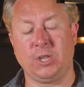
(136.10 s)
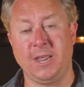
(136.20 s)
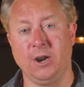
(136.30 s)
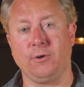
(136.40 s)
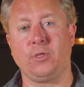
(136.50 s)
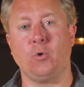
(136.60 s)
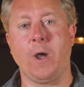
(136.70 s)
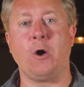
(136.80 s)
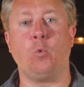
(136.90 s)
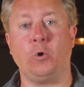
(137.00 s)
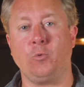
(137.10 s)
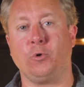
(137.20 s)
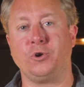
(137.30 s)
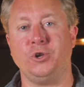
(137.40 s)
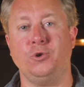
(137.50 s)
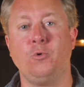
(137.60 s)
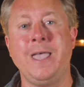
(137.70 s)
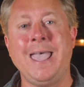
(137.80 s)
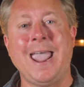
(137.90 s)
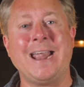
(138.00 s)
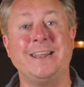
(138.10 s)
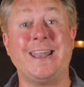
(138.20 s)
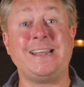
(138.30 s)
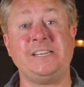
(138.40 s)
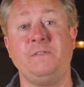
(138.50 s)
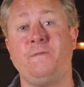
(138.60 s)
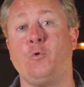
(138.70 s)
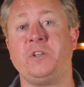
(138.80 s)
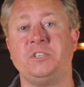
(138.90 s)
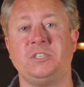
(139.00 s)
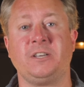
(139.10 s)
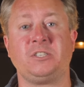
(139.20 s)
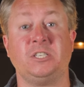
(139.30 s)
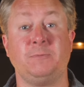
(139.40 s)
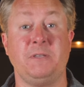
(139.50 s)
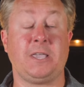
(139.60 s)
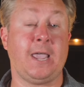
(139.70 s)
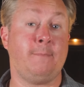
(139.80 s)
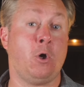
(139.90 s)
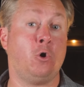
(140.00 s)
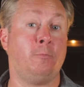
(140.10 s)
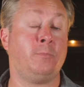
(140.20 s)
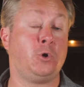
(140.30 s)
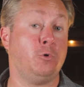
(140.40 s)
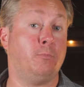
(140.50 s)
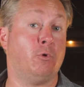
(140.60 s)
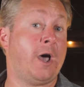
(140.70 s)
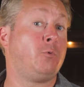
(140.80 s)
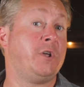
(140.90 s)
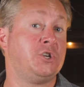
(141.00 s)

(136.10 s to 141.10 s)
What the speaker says: here throughout World War II, and in 1946, this became home to Broadway